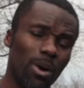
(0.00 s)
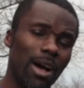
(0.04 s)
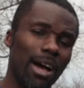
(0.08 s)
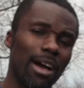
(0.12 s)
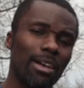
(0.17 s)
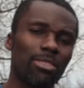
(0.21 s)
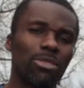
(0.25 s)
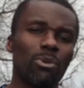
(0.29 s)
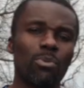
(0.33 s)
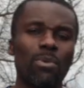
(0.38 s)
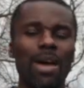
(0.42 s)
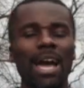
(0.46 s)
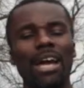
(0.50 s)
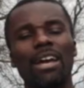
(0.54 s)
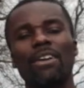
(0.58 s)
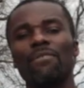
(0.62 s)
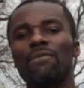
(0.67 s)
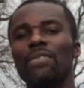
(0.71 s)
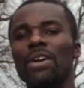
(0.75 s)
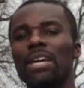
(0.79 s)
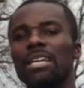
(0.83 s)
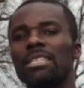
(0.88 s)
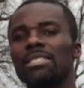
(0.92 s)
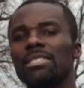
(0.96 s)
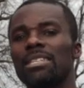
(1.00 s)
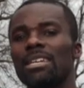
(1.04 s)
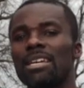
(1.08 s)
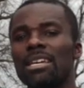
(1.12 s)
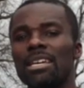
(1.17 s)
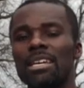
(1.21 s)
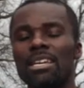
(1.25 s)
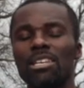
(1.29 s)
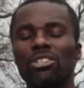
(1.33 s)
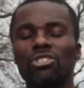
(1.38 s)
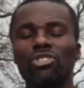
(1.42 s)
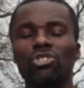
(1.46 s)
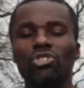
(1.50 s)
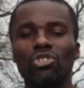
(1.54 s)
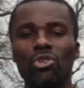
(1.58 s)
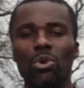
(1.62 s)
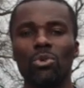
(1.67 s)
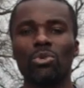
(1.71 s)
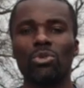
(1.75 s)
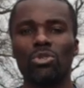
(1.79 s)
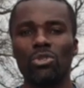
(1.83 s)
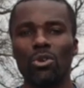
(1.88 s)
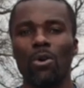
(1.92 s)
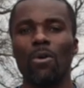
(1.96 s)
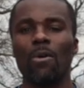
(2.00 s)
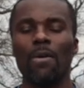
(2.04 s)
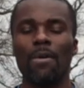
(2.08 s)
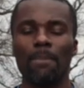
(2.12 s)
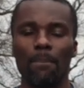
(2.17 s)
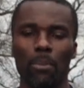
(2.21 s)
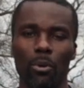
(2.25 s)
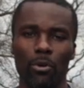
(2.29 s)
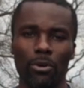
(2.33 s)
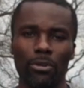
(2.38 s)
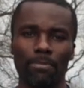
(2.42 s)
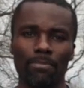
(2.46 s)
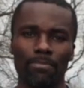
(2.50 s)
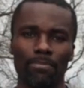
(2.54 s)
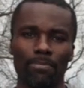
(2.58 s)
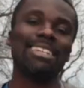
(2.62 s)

why the racket face is so, so important.